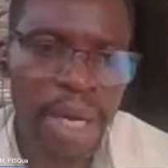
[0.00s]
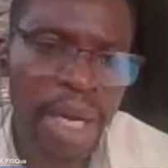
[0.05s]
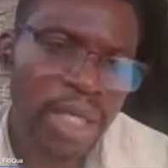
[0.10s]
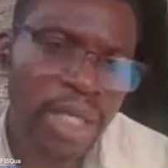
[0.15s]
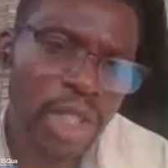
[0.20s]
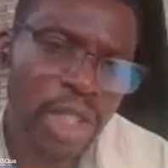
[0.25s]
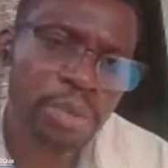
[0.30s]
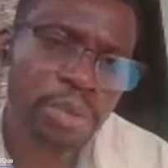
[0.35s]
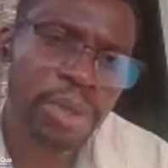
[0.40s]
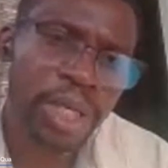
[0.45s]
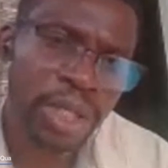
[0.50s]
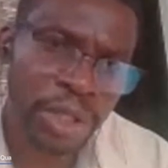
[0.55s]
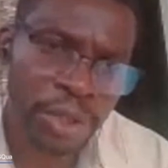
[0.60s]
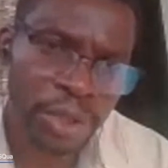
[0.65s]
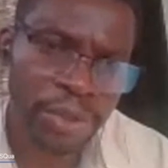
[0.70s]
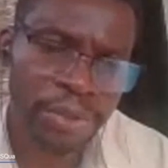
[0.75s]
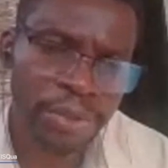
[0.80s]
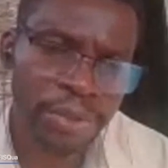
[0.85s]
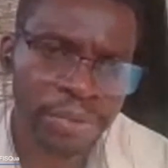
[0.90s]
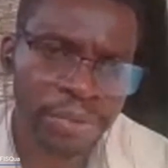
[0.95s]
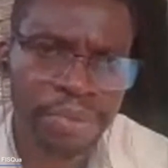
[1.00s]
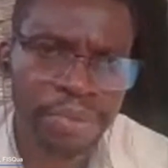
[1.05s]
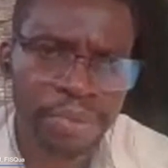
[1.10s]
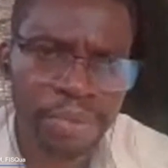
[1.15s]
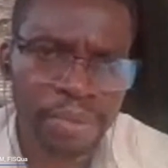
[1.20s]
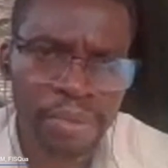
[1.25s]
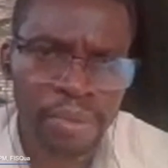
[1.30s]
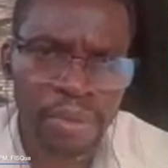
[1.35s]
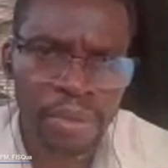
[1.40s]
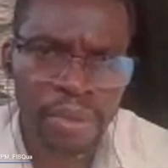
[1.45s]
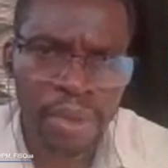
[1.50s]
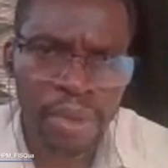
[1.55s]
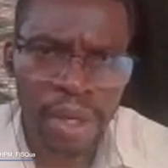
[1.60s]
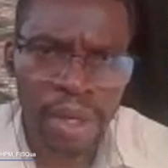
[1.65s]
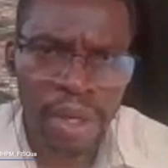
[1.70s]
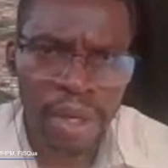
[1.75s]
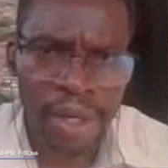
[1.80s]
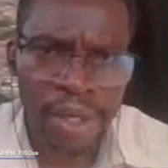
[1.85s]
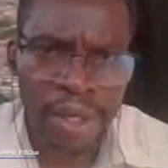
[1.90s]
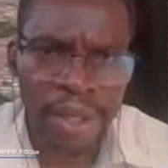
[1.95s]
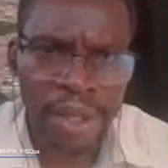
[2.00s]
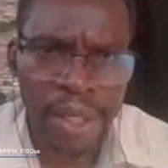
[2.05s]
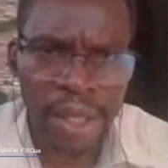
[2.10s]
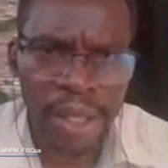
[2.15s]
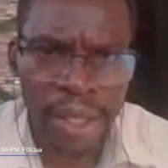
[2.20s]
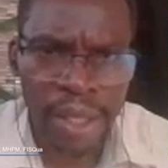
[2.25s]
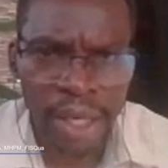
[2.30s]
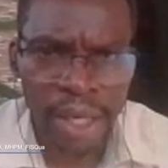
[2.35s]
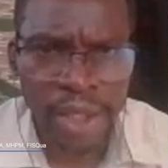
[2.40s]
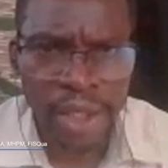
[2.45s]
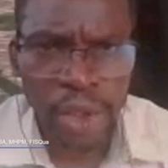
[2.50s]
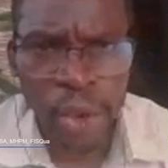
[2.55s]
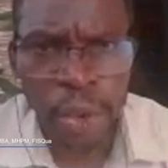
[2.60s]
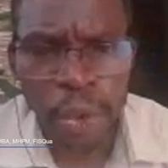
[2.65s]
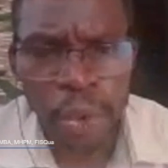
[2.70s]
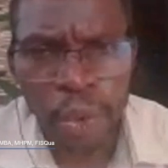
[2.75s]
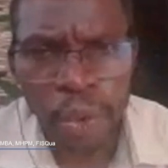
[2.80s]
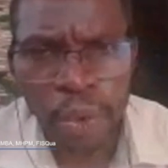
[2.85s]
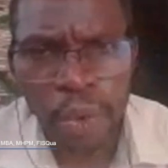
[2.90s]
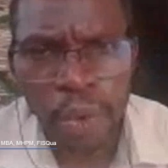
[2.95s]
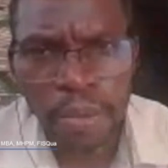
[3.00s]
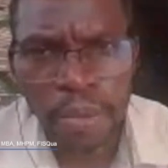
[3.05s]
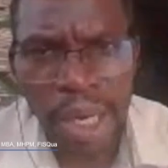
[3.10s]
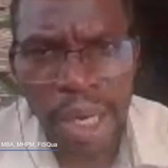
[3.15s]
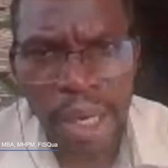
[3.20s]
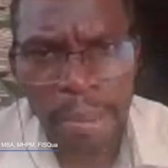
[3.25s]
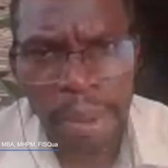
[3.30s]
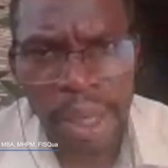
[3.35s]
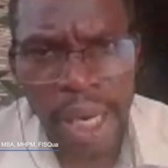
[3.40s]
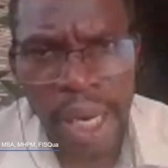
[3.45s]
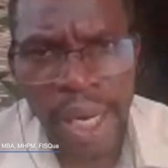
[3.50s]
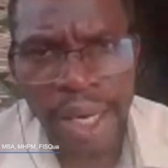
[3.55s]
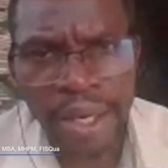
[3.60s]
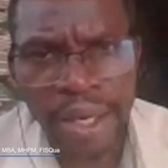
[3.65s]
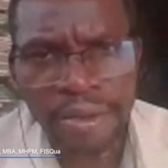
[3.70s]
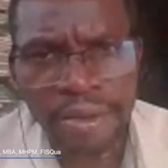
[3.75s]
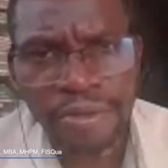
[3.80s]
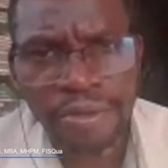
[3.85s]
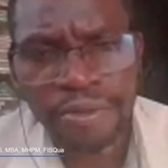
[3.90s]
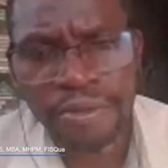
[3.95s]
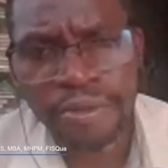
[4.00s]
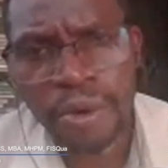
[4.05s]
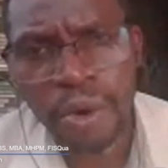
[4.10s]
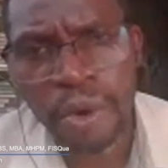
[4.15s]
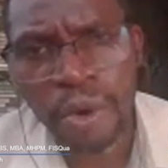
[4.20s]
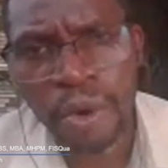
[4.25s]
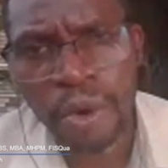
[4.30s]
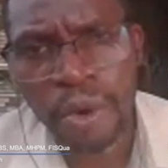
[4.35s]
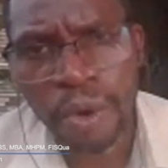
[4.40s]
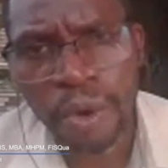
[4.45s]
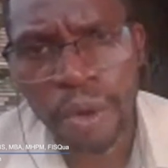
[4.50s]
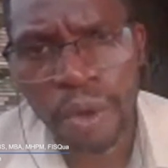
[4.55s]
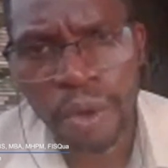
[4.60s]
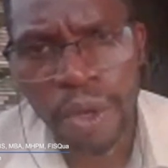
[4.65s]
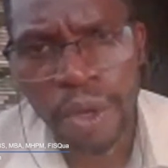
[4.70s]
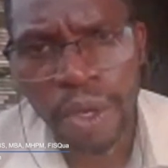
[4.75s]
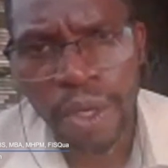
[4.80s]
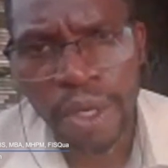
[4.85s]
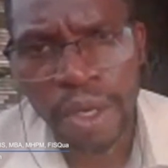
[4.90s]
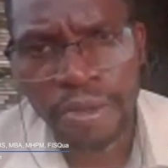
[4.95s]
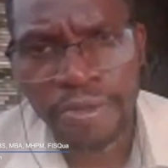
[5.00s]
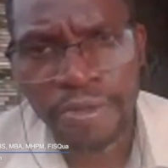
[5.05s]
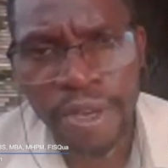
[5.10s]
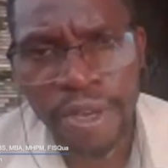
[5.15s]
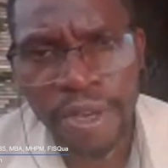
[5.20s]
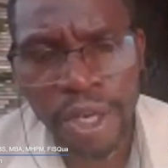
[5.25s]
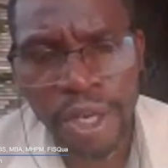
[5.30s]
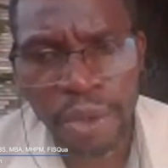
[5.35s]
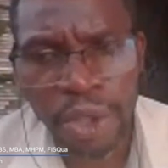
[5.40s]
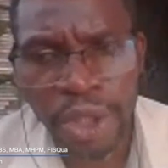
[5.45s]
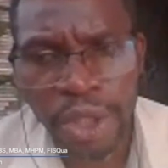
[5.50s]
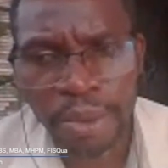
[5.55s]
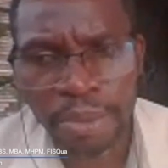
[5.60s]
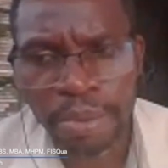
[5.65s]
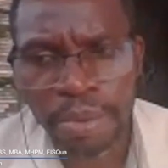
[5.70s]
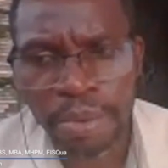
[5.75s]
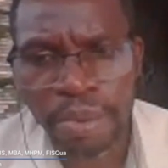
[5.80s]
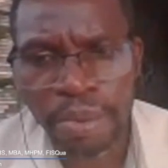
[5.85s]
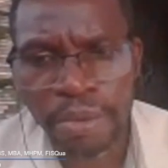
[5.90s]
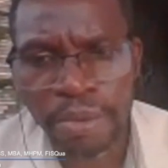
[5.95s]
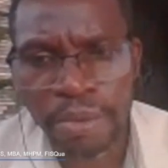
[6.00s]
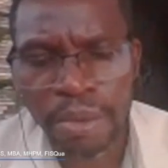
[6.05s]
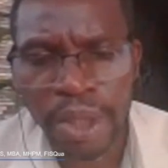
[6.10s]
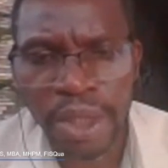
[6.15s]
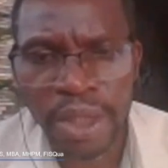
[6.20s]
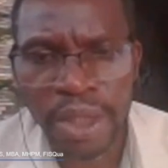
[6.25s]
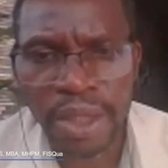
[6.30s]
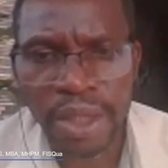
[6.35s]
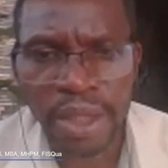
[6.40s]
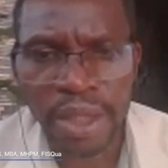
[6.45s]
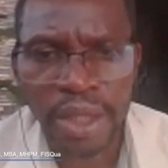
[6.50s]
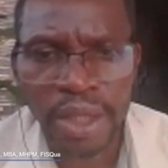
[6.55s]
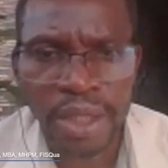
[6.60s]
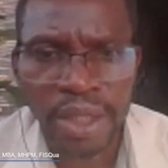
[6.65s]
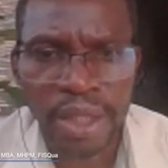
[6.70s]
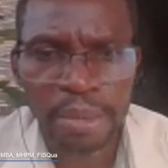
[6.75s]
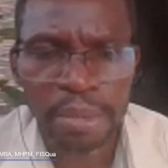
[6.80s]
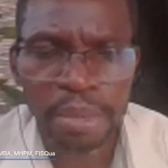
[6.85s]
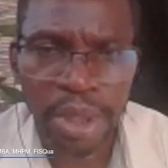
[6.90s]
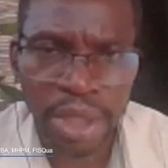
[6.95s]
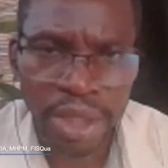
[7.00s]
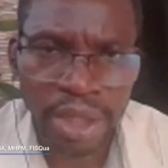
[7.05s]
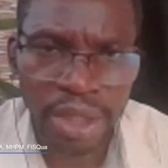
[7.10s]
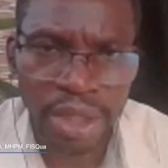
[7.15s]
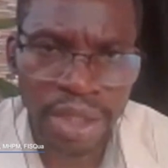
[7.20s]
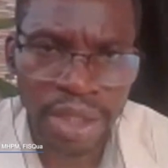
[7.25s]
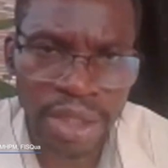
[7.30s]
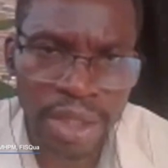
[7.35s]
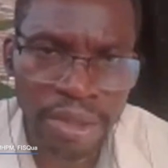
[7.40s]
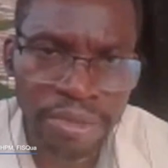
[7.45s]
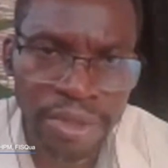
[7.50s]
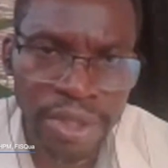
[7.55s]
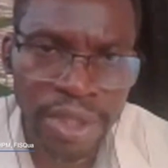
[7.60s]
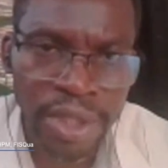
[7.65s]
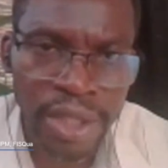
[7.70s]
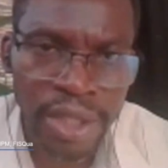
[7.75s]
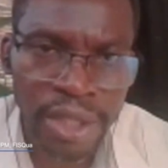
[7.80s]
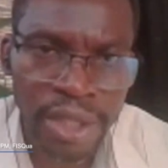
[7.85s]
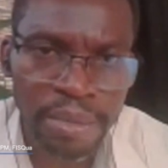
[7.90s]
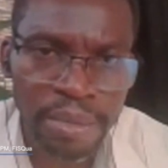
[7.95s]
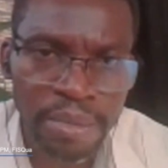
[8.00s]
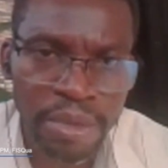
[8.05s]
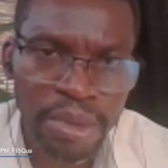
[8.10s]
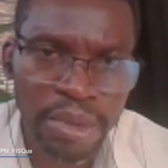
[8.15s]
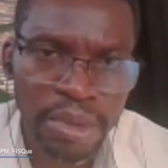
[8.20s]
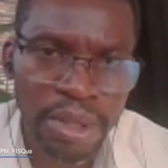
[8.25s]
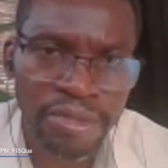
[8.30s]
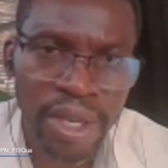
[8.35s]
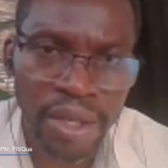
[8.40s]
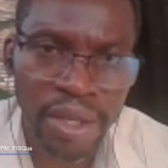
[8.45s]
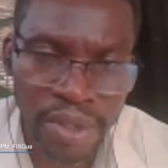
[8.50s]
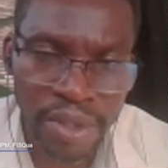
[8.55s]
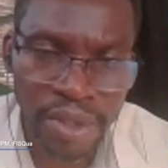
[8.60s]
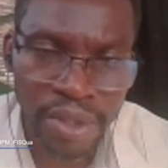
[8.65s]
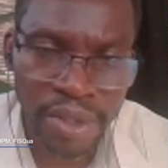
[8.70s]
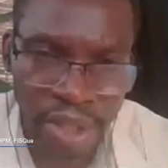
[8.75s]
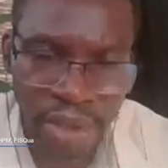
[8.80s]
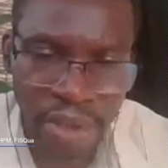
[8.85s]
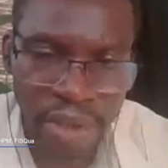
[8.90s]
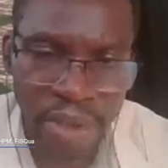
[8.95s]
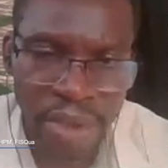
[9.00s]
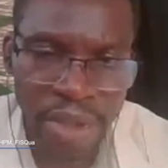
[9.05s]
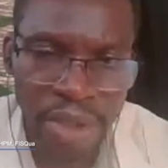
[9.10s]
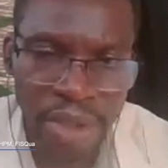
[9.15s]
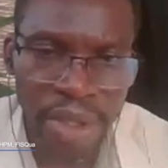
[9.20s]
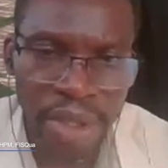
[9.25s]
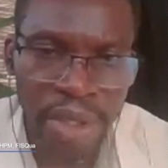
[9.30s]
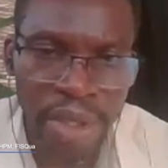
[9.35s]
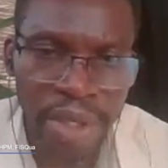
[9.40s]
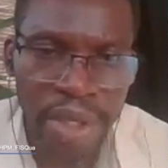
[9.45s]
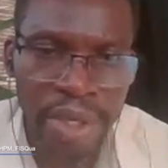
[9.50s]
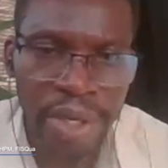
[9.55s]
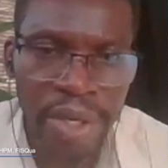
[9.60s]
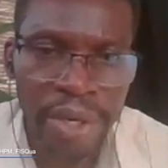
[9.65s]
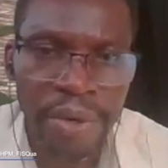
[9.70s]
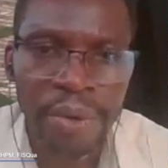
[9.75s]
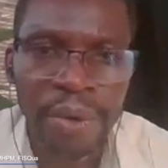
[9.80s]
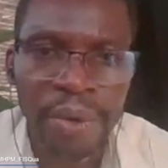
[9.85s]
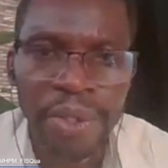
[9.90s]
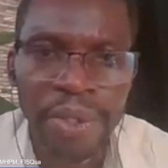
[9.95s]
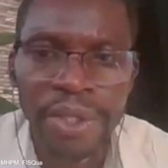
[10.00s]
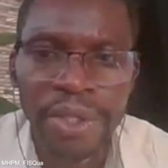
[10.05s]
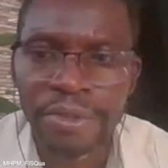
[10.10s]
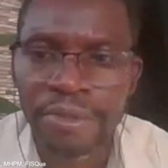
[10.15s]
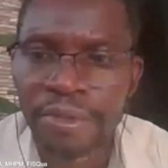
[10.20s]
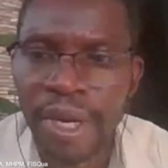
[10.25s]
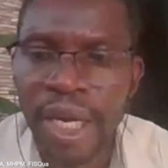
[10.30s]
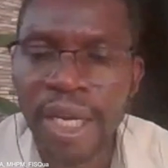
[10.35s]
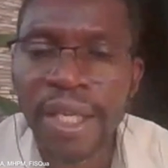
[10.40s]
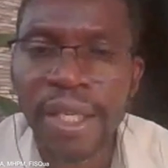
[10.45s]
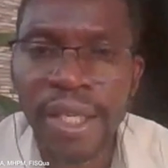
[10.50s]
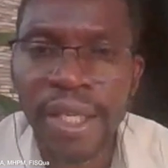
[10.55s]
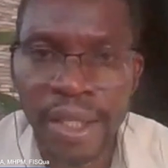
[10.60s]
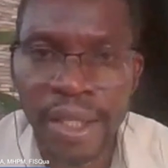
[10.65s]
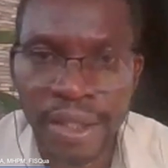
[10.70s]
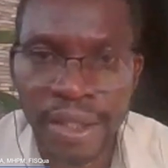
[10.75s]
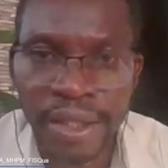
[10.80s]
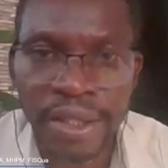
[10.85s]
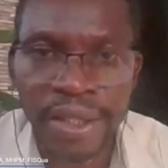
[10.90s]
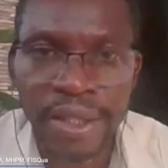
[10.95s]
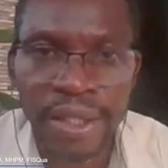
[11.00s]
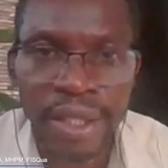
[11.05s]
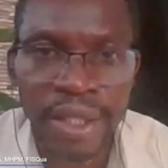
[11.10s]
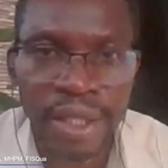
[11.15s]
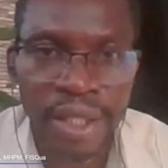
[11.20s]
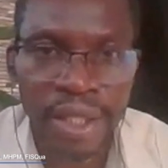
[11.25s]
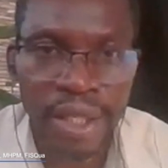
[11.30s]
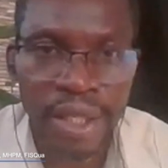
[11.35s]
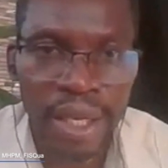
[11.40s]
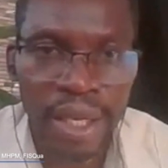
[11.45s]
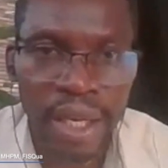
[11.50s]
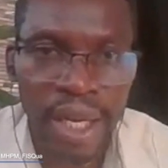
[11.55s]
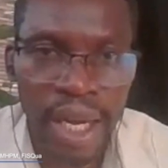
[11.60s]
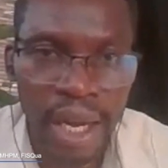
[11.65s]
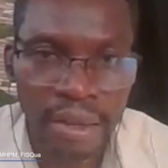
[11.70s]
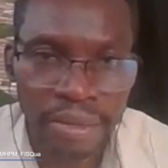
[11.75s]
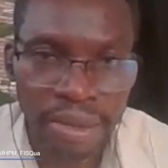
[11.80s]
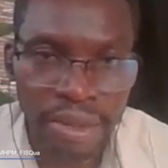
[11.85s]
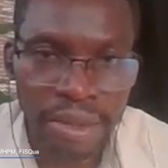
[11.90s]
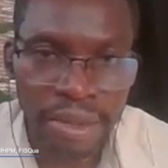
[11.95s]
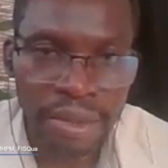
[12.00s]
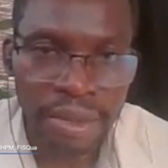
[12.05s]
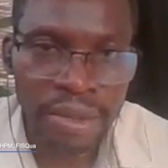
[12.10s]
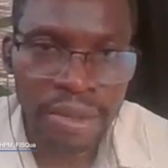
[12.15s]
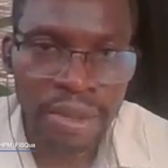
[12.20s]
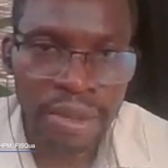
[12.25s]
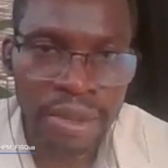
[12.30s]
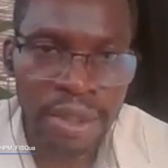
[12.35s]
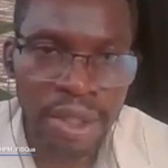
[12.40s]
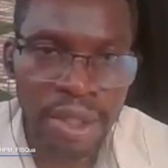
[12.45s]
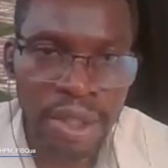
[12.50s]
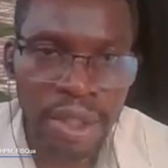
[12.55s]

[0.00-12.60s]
My inspiration that led to my applying for the fellowship with the Patient Safety Movement Foundation, it was the fact that having